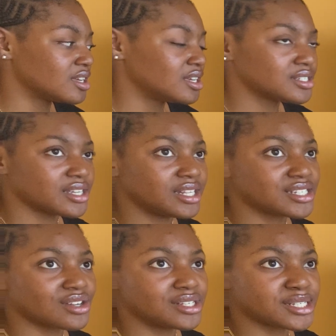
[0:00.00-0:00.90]
So
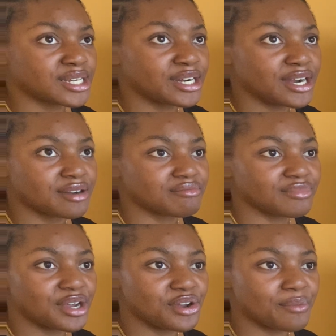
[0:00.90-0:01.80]
let's consider
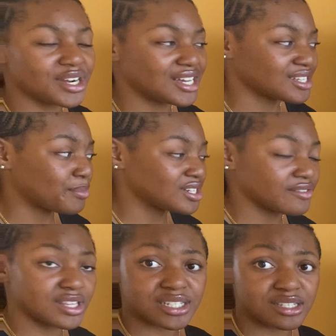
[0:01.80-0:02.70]
a number that's a part of
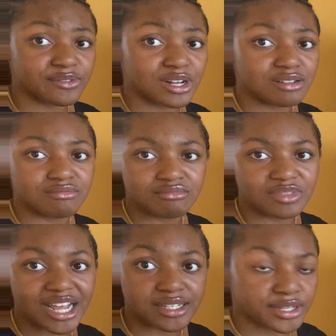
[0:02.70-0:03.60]
this interval,
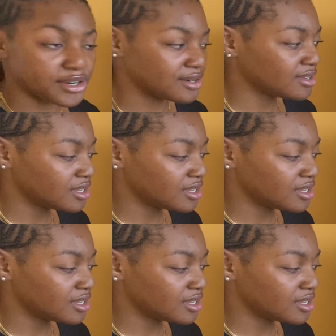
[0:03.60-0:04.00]
like 0.